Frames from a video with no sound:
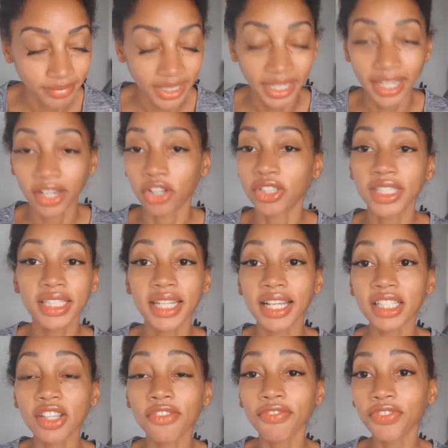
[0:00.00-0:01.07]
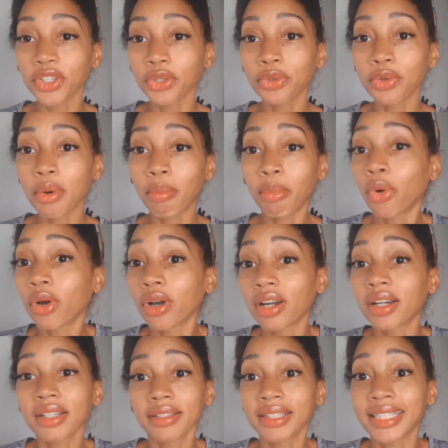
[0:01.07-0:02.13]
It only takes a few
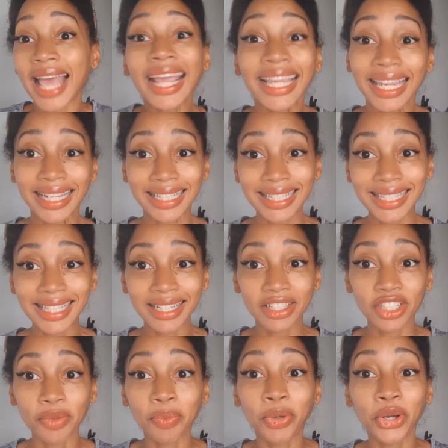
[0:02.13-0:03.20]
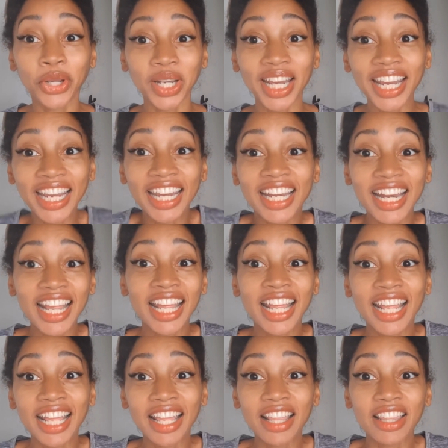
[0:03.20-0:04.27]
more seconds to put in
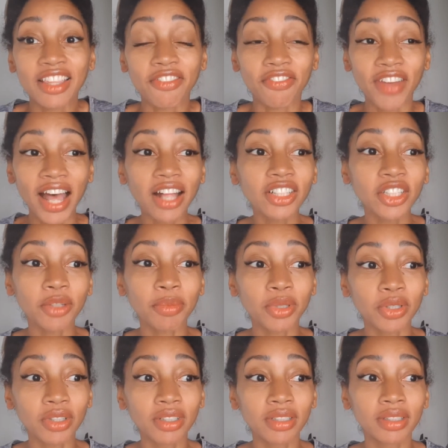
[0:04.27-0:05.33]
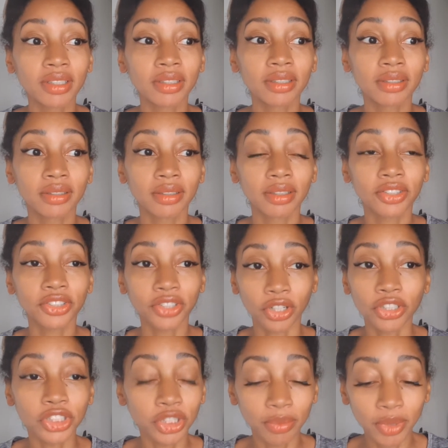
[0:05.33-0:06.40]
the valuable,
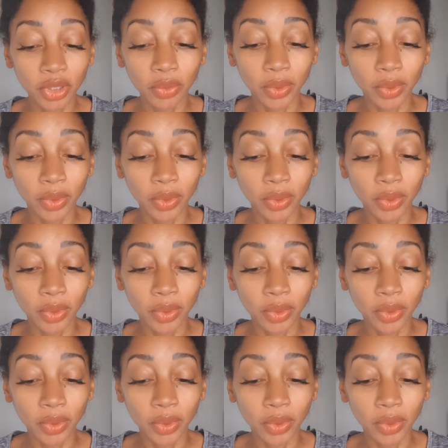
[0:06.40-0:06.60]
searchable